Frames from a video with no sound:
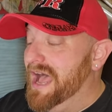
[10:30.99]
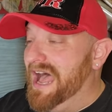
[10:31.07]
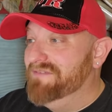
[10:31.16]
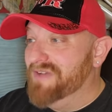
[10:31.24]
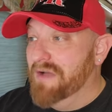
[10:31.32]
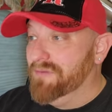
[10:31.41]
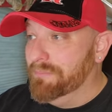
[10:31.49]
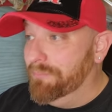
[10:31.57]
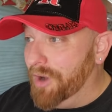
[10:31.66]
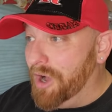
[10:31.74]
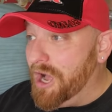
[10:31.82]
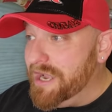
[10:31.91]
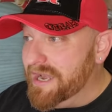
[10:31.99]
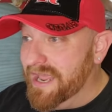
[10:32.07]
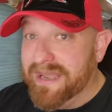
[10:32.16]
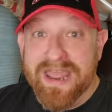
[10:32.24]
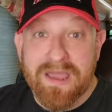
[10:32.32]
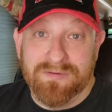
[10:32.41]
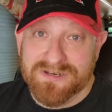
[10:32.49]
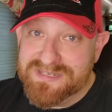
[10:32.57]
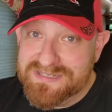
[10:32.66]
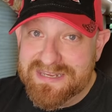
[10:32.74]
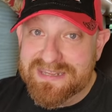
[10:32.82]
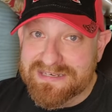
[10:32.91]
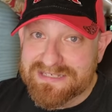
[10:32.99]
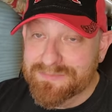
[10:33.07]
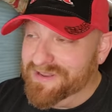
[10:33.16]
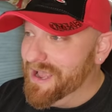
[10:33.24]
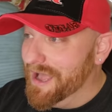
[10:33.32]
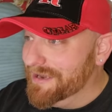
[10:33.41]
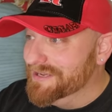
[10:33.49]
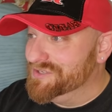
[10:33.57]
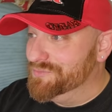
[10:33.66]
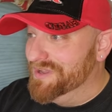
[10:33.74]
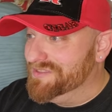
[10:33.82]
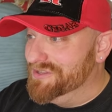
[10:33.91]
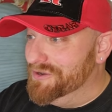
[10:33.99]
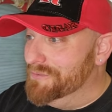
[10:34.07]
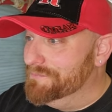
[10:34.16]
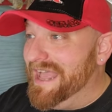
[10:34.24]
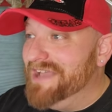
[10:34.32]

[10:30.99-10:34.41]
I've ever bought and ever seen, to be honest with you.